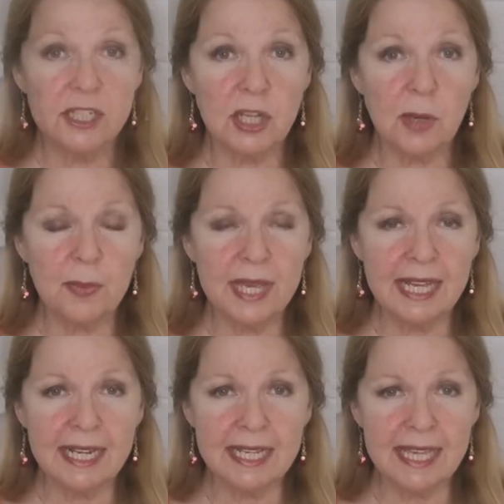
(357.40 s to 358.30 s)
Don't
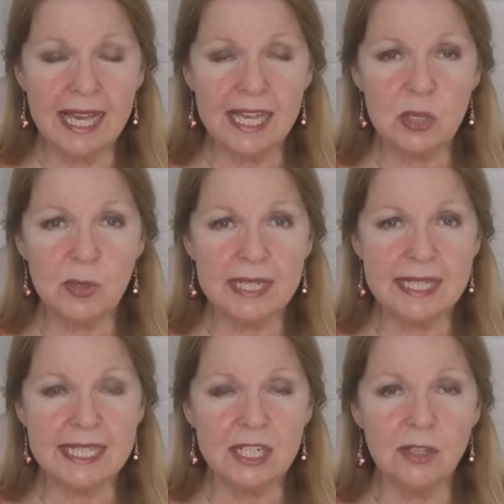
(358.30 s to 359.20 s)
panic yet, you can
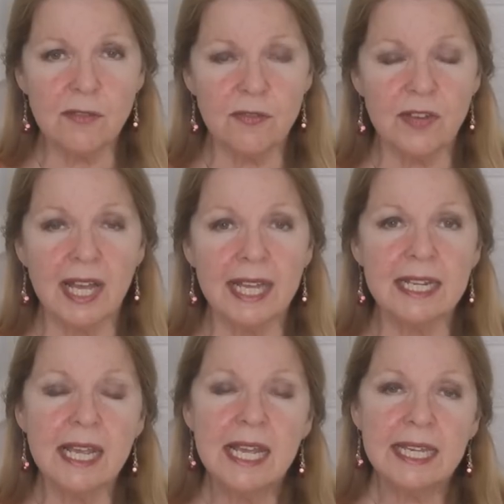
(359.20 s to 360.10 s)
still
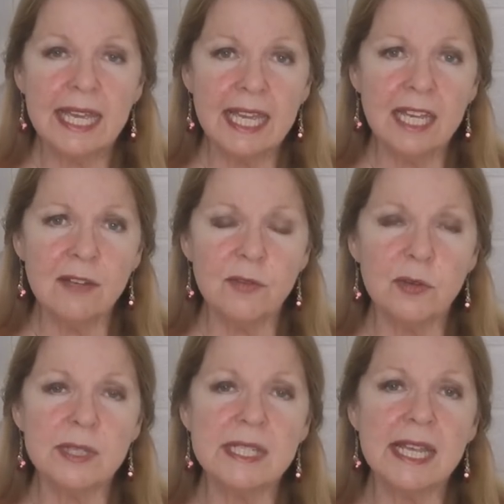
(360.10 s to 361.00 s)
find canned
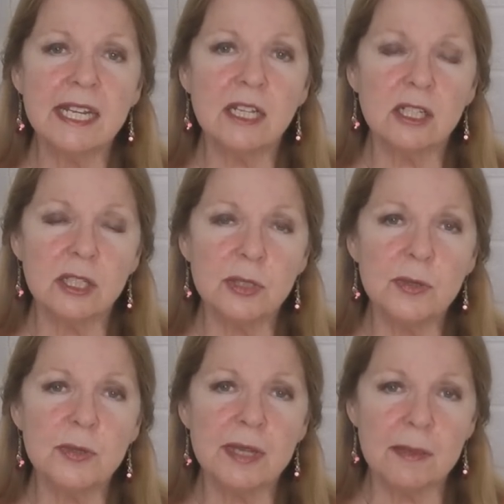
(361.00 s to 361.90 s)
foods that
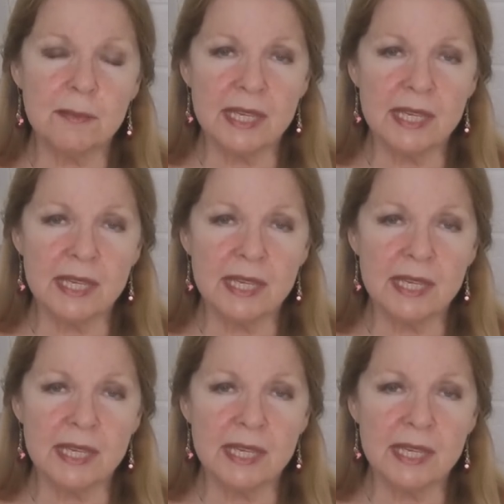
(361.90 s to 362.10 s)
include